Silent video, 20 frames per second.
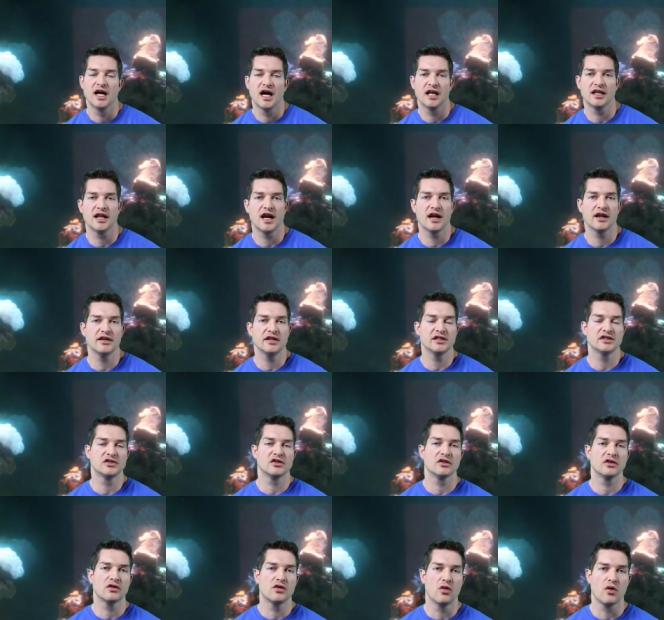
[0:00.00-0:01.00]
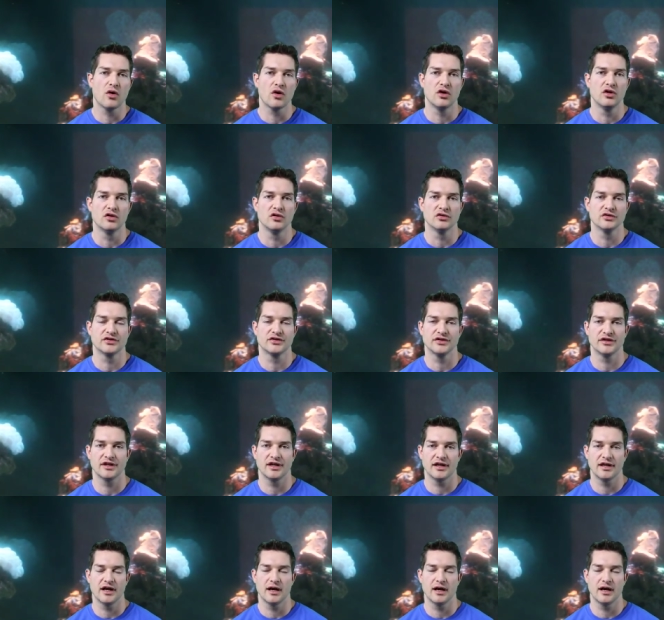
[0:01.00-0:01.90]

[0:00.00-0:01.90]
A lot of these corals